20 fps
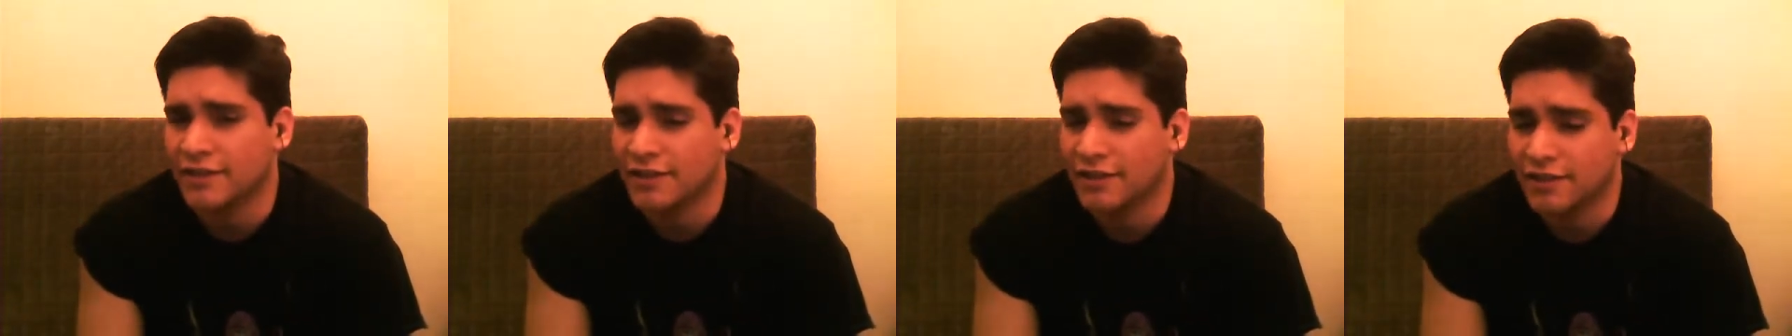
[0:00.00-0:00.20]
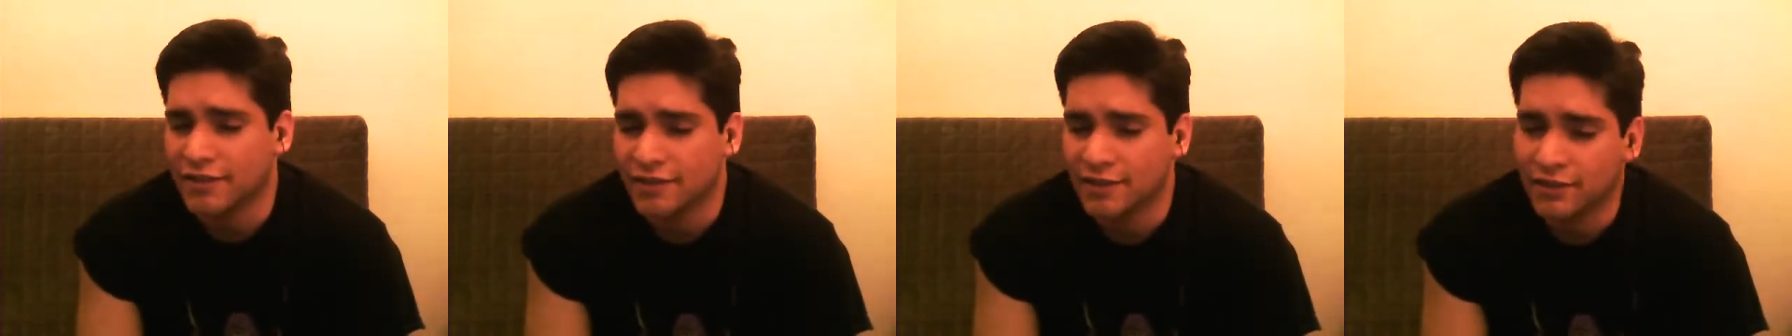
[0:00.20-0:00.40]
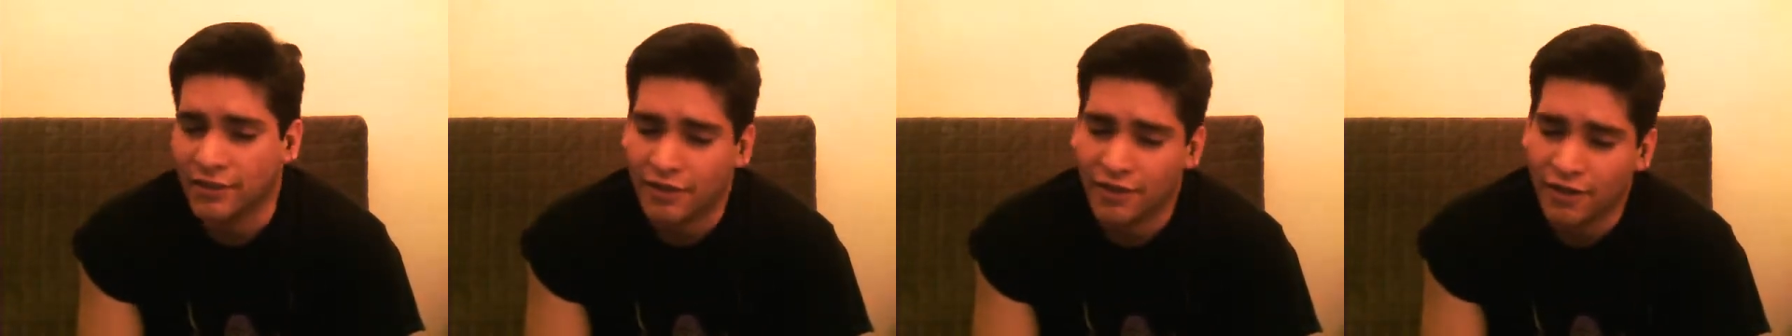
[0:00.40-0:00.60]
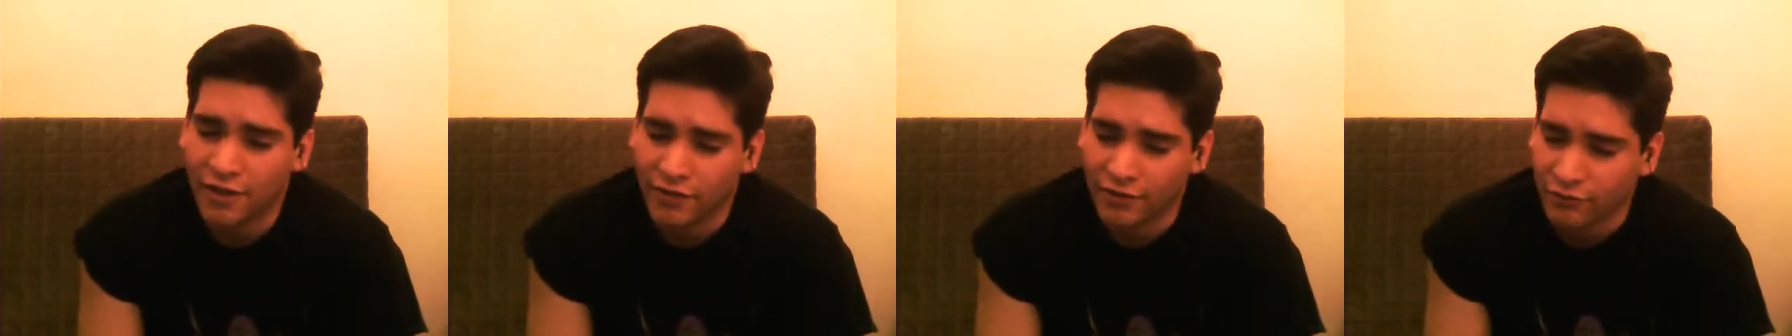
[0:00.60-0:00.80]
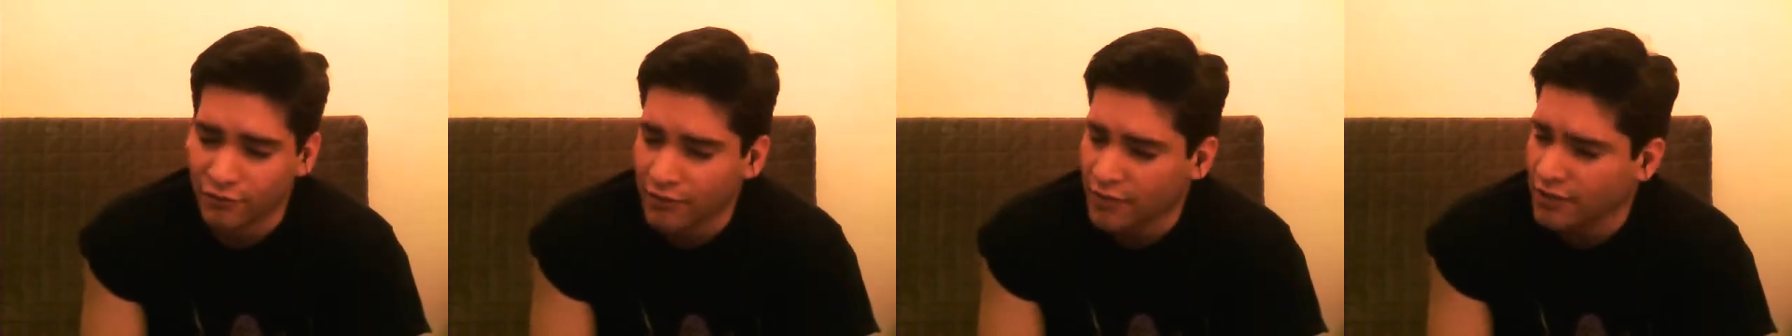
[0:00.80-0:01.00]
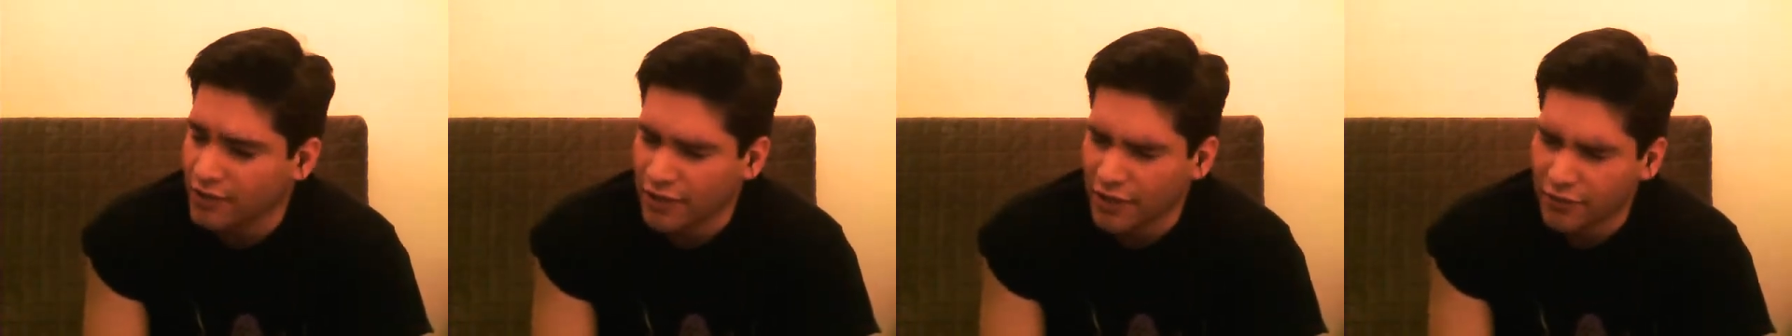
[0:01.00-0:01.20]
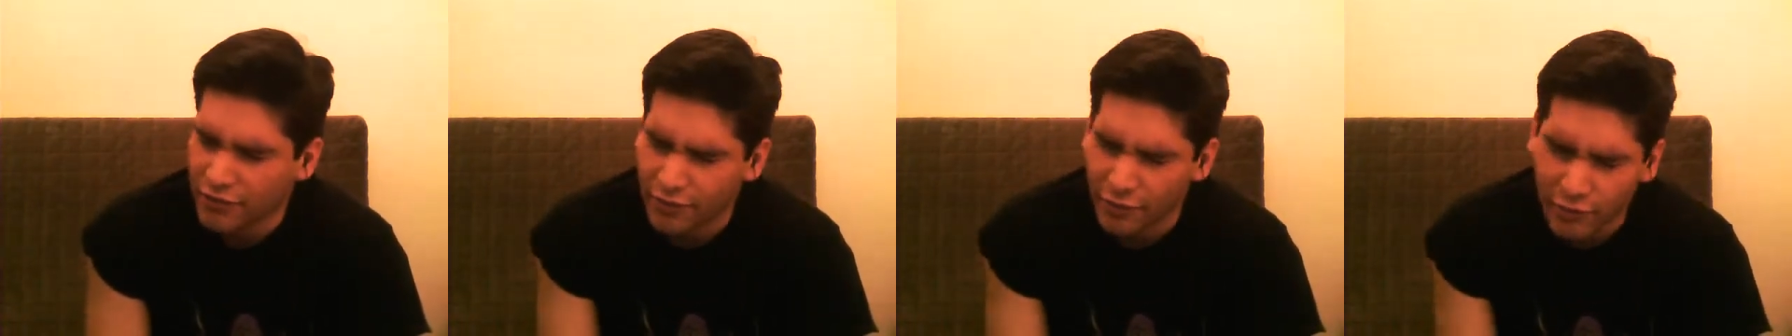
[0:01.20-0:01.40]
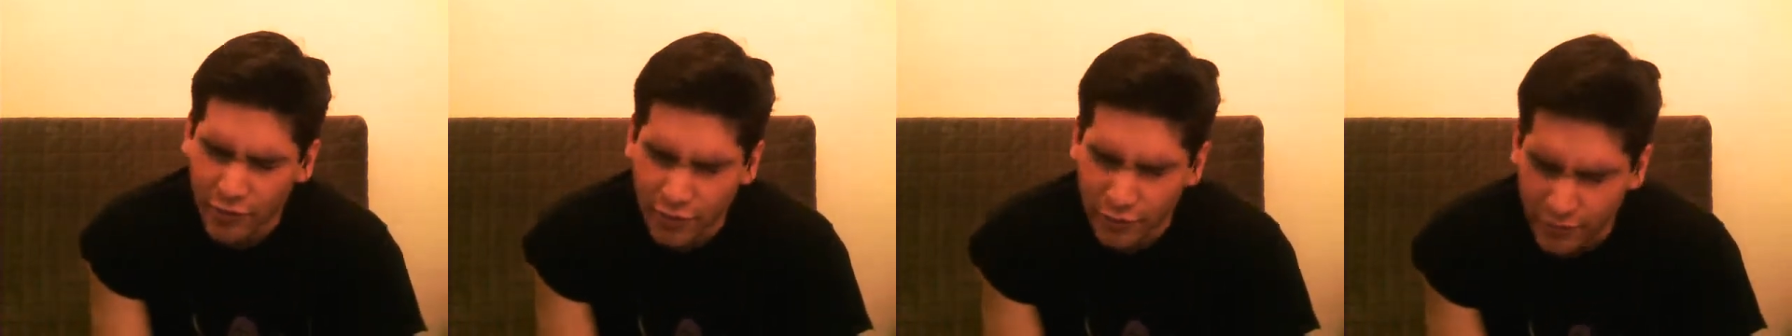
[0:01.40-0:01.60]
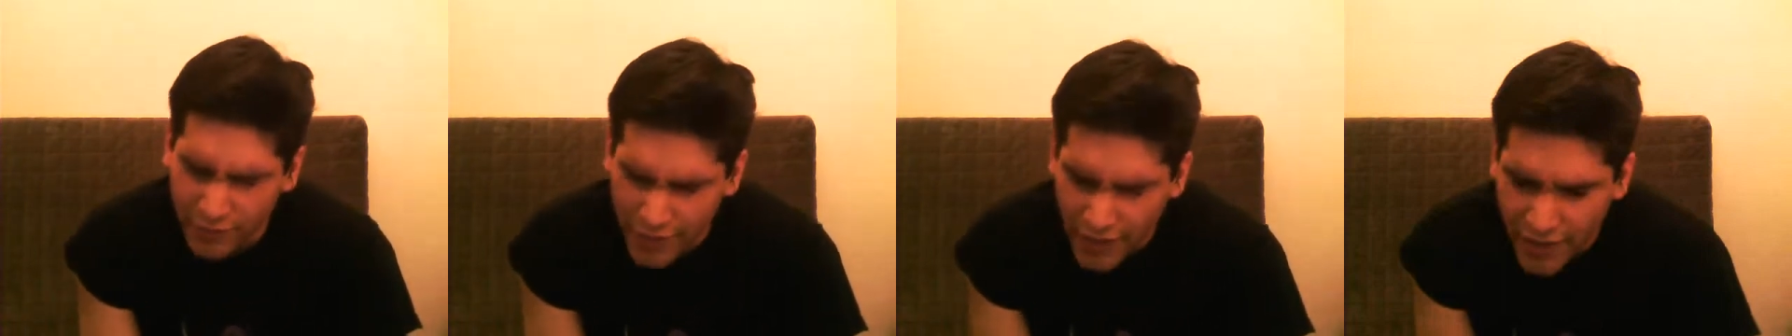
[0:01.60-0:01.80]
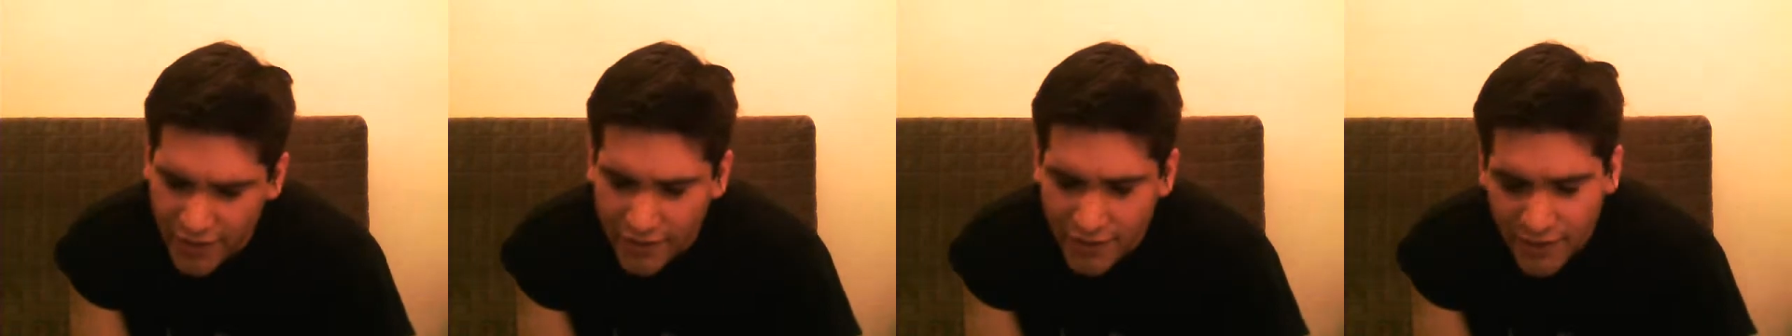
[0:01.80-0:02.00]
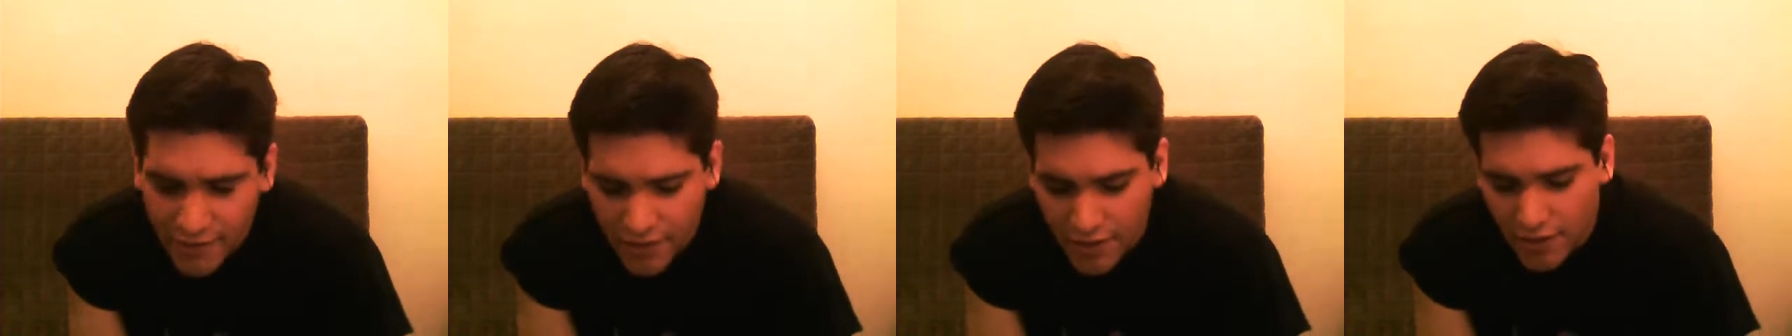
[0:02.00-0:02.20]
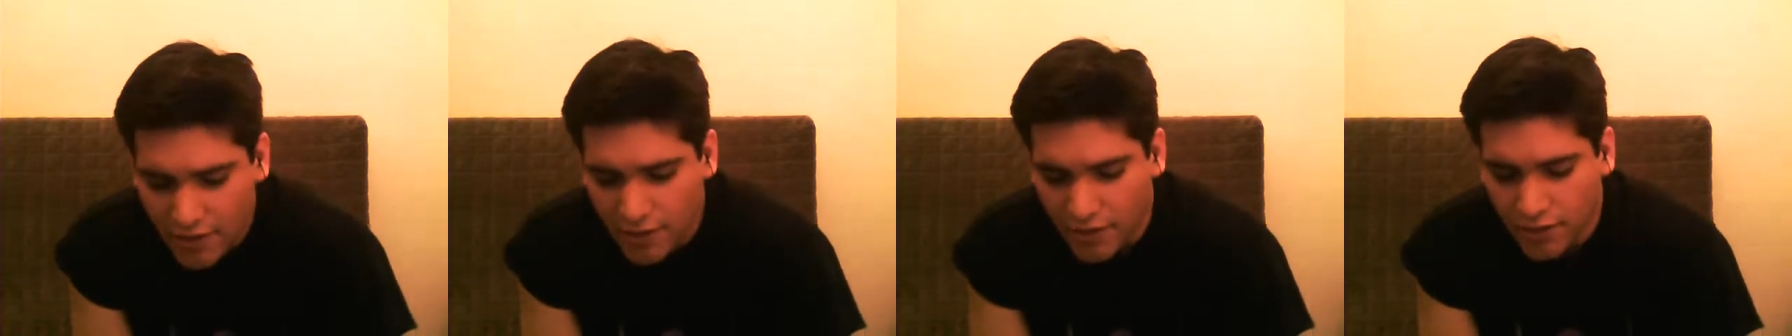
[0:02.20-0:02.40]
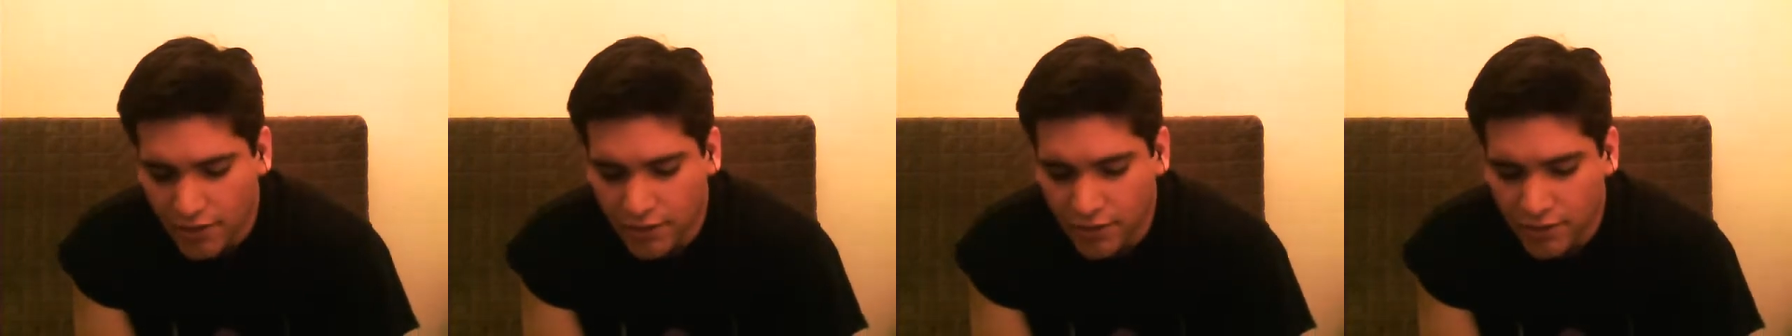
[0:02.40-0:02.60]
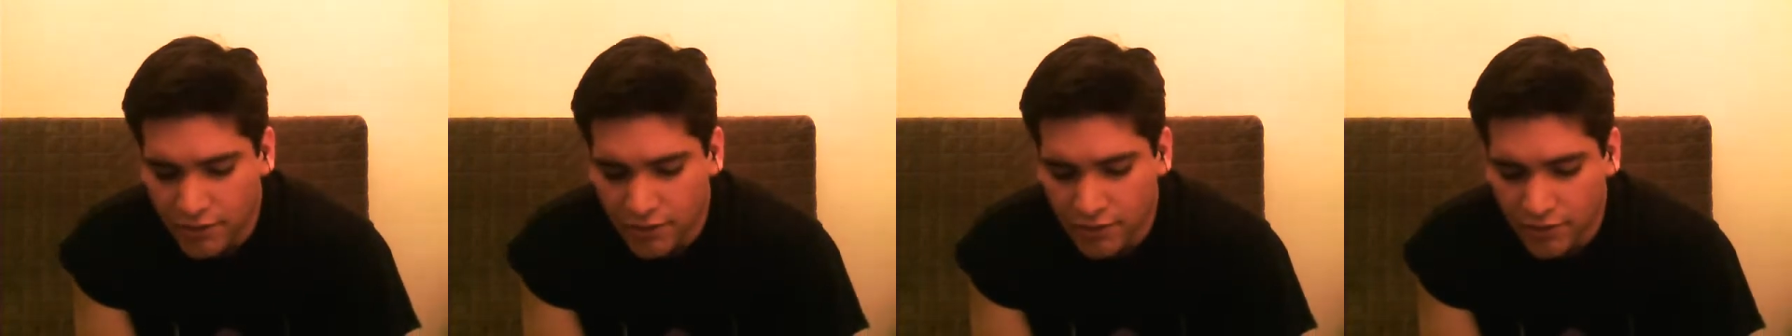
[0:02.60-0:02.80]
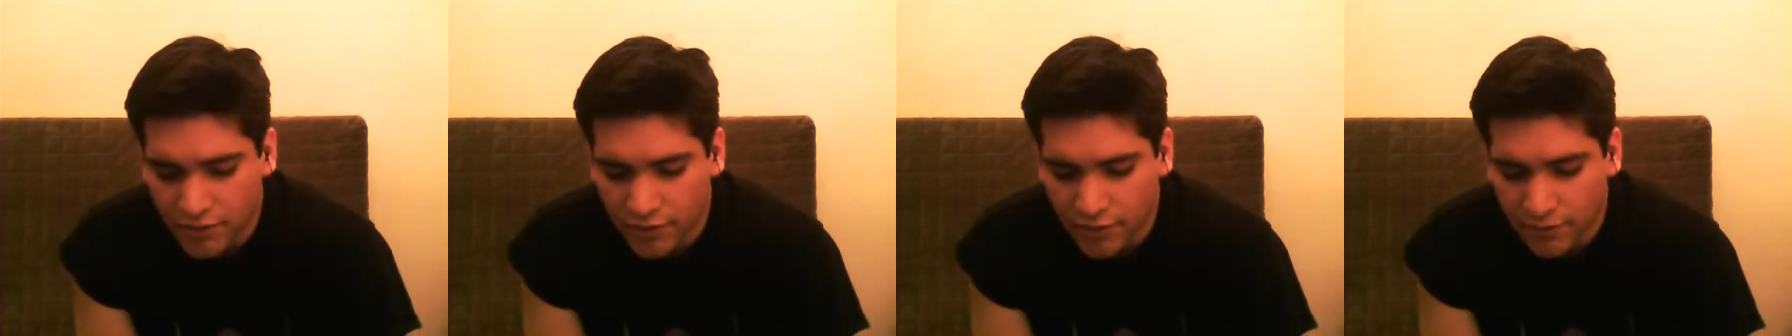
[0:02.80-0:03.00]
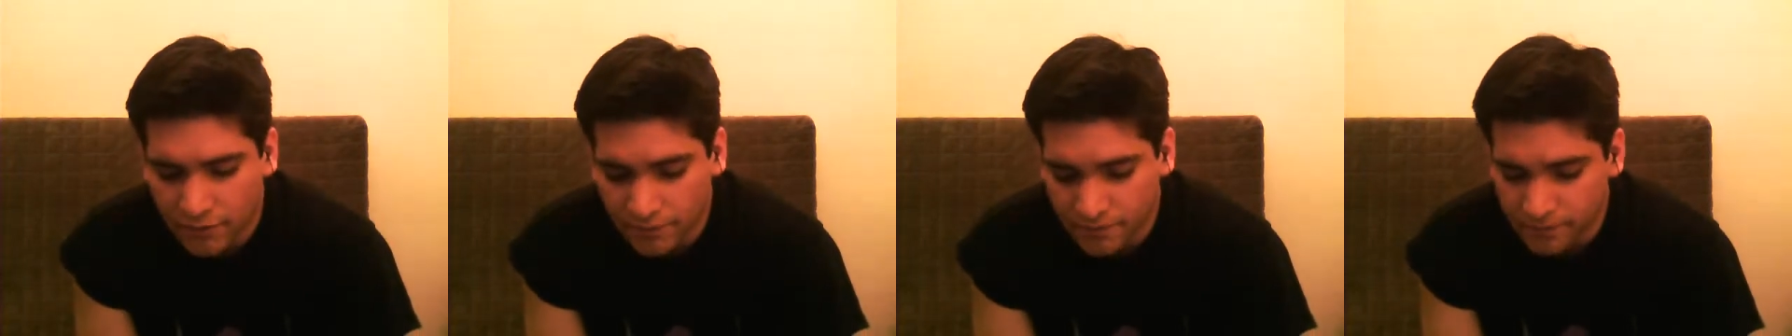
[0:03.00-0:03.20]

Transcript: He got really carried away with that, and